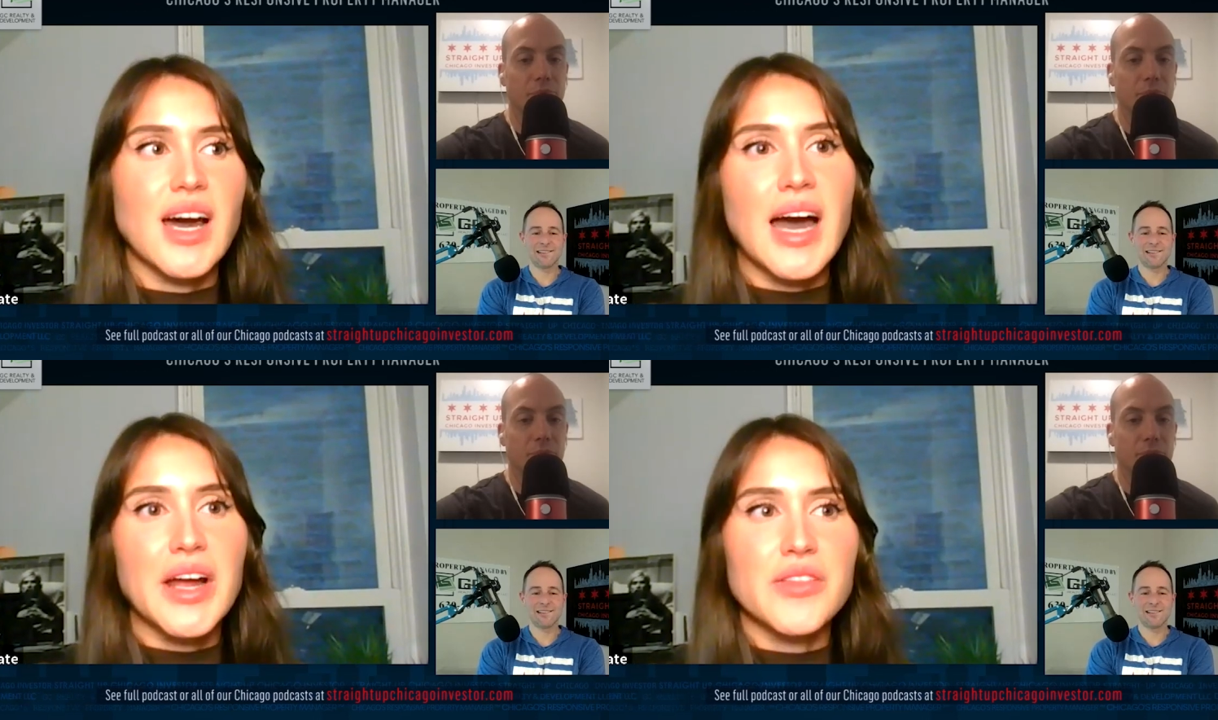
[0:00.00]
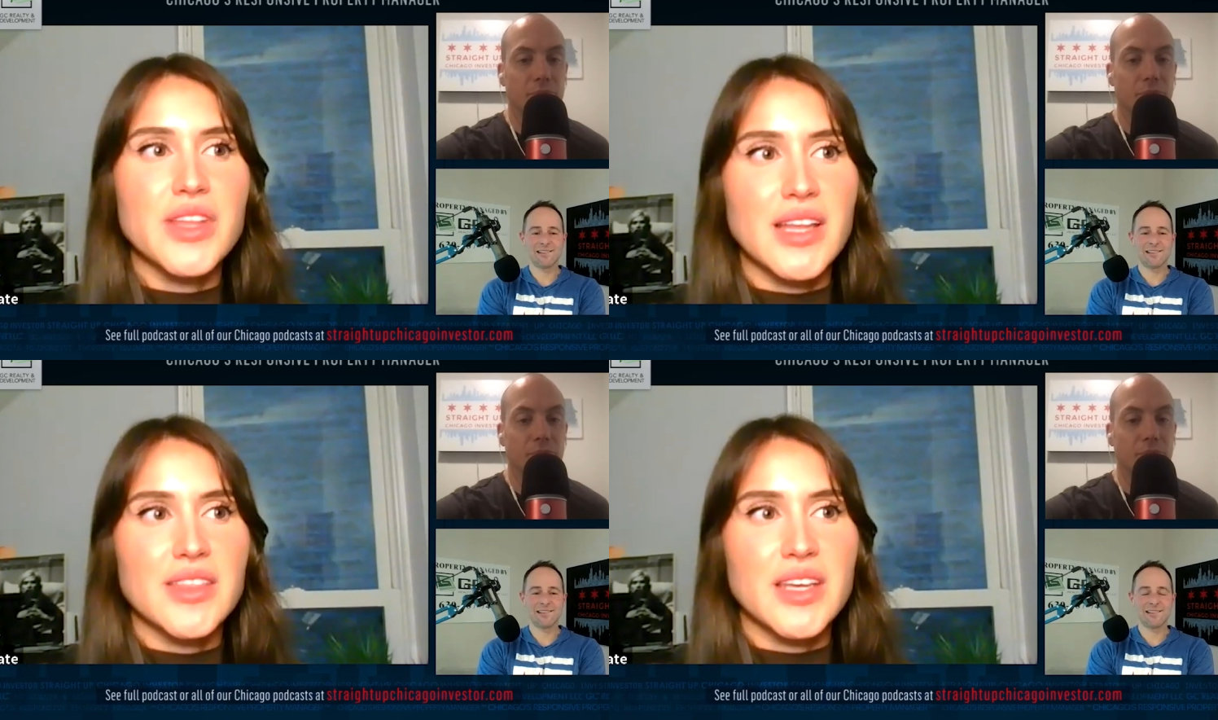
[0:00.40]
Speaker 1: higher
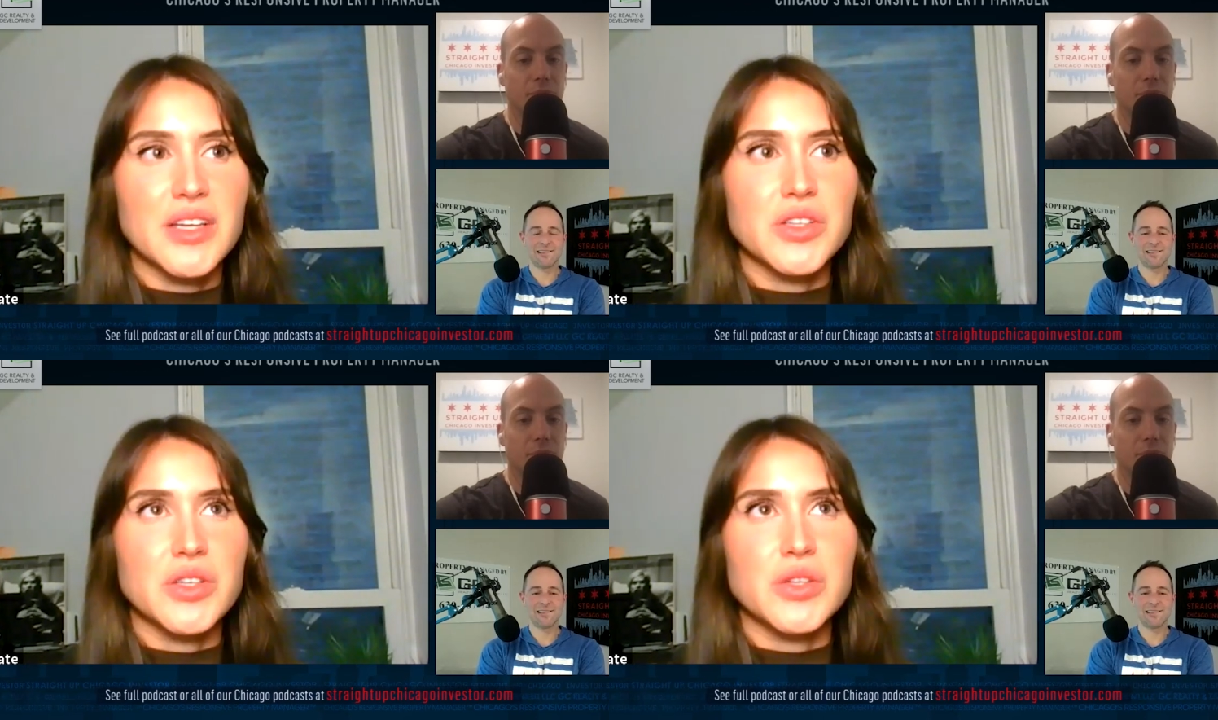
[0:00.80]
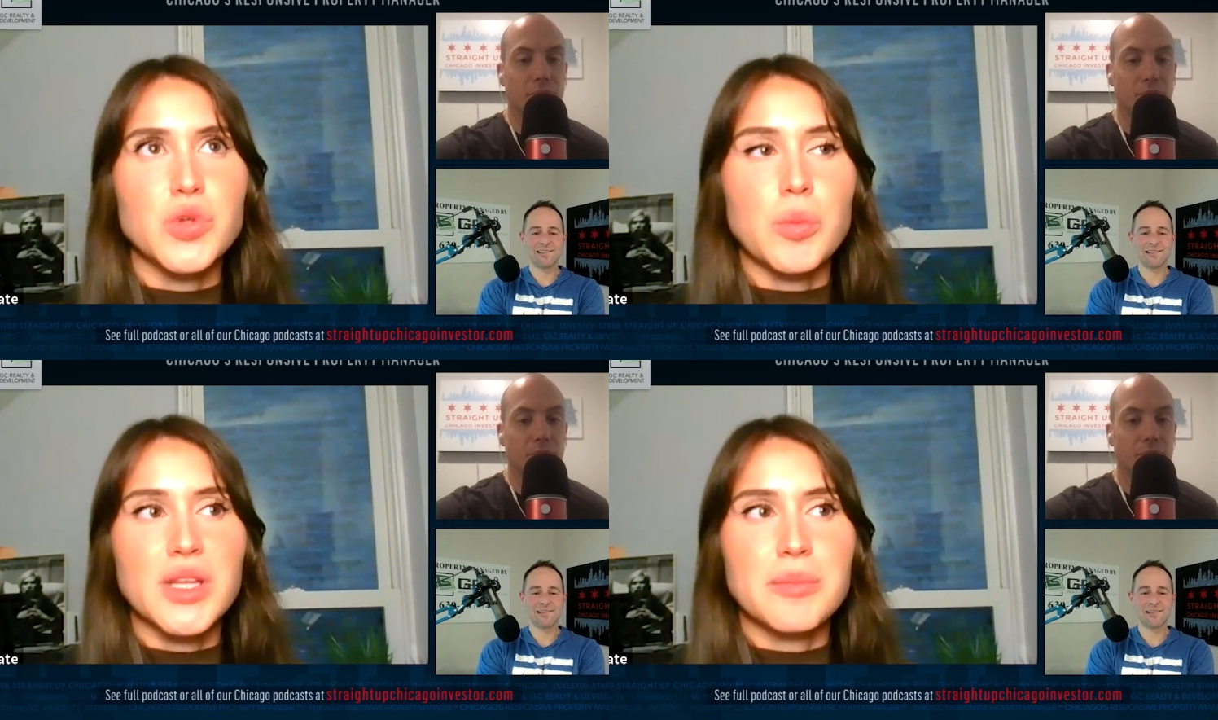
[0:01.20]
than i think you
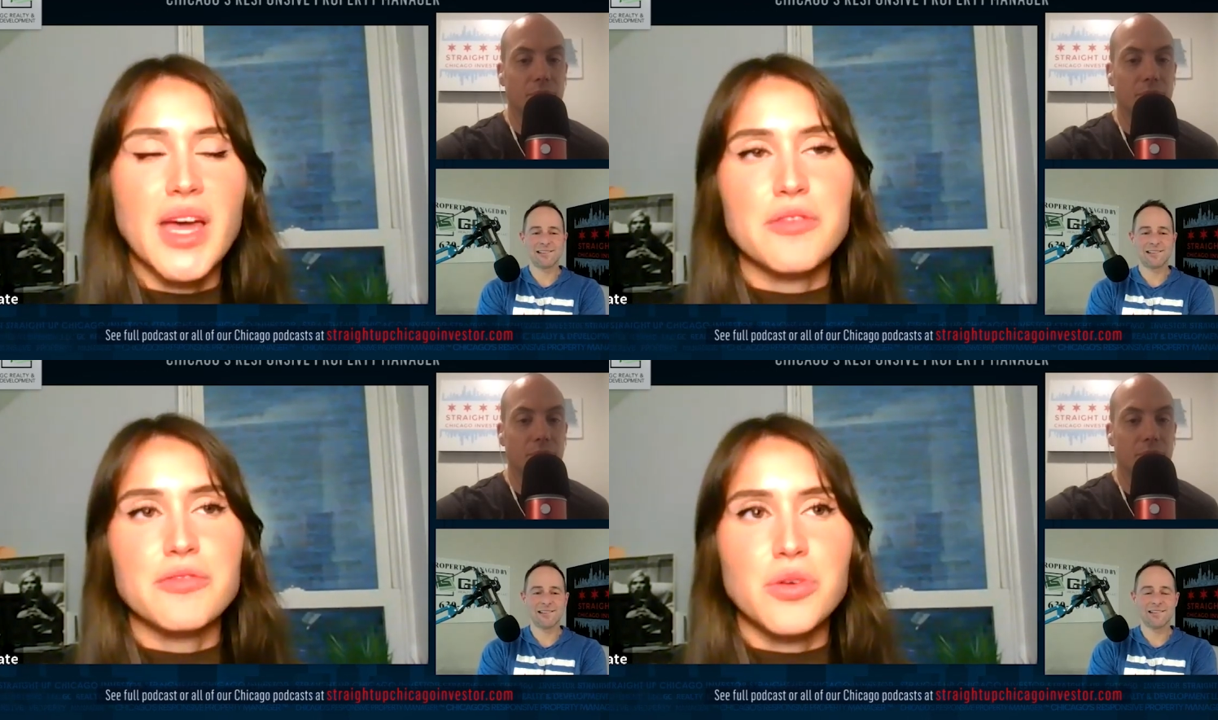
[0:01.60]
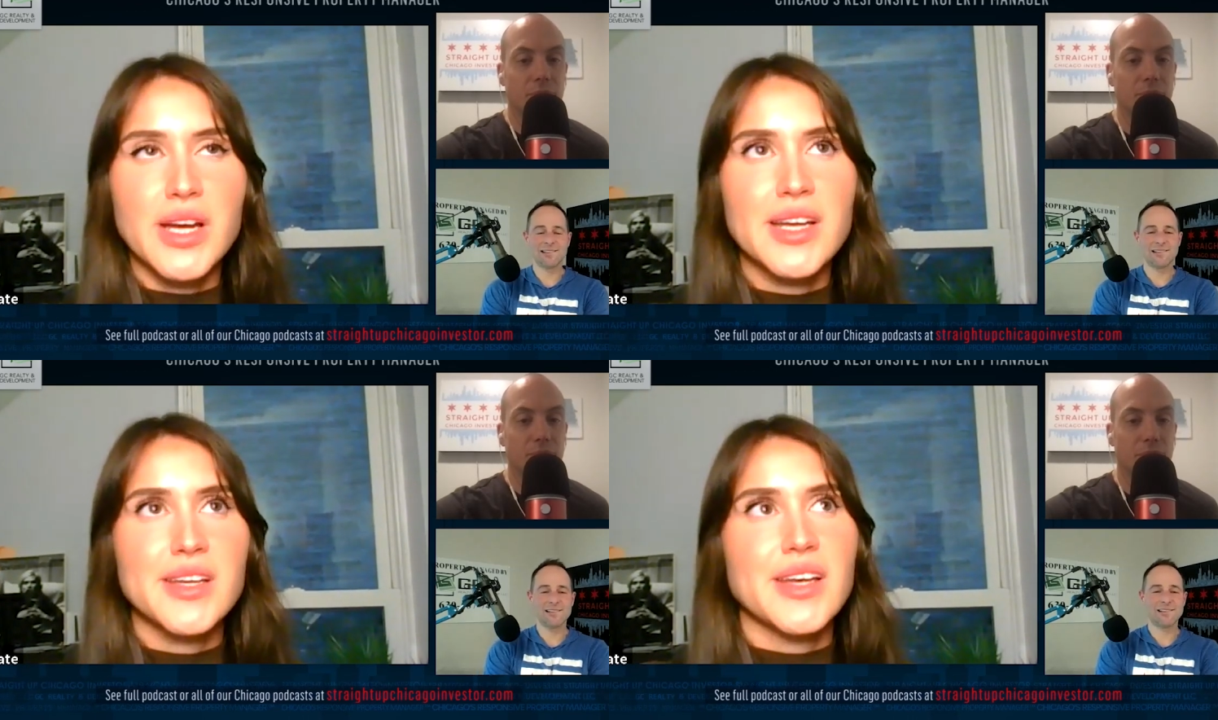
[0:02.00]
normally pay for
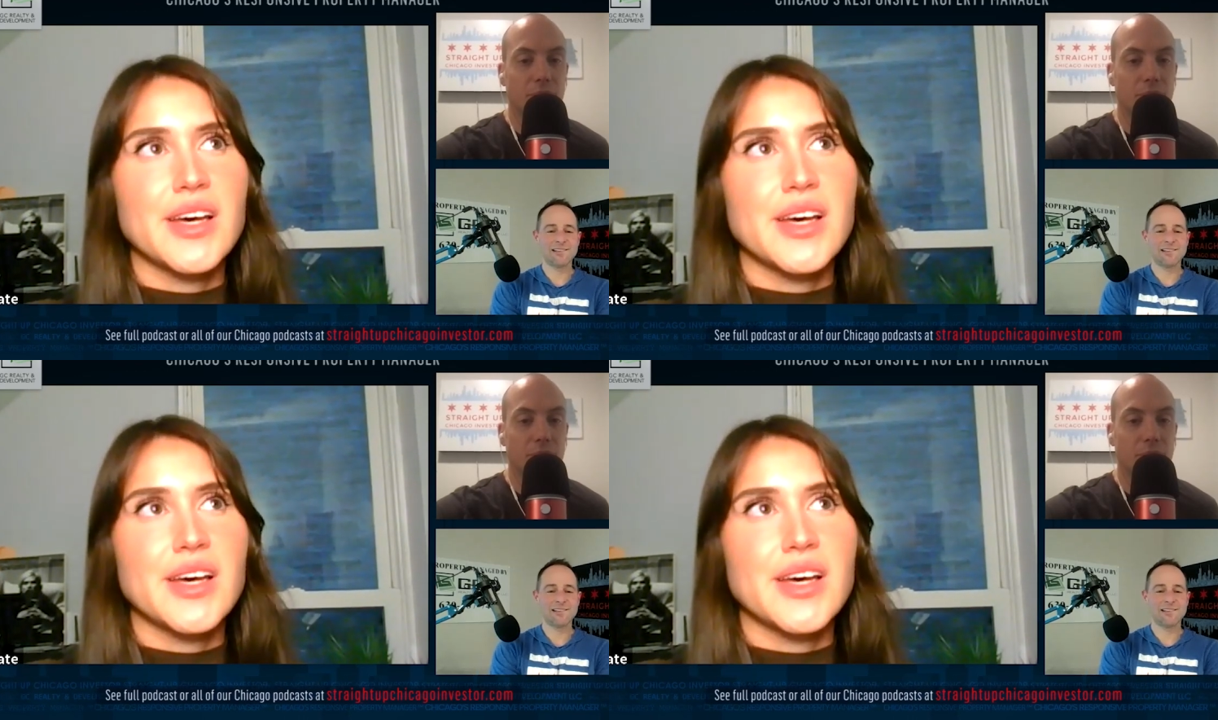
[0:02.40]
it